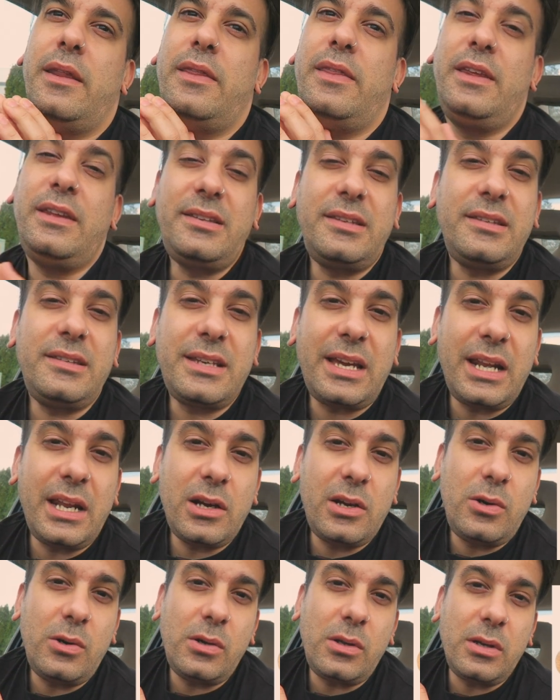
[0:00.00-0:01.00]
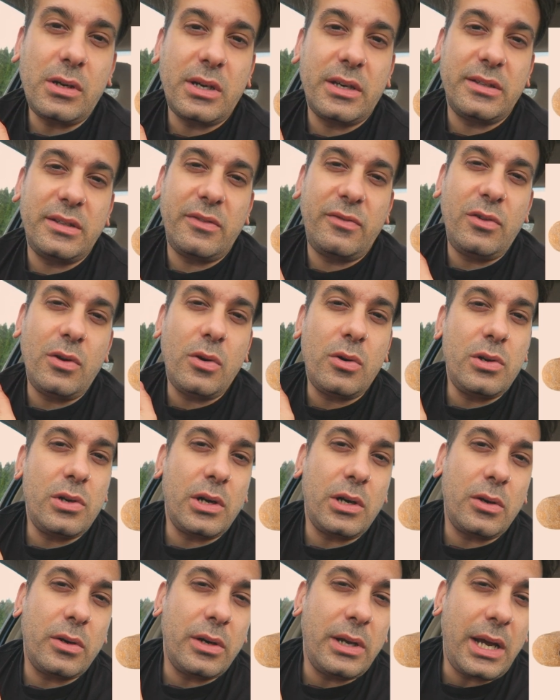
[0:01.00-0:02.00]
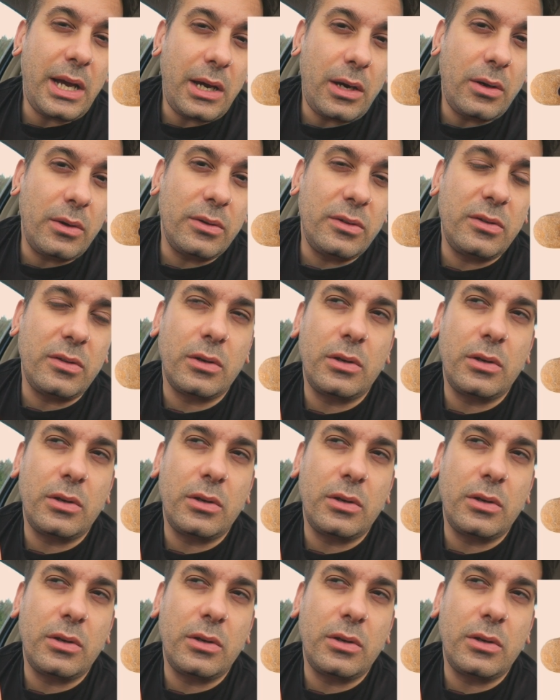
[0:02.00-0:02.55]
This is kind of cool because if you own your own house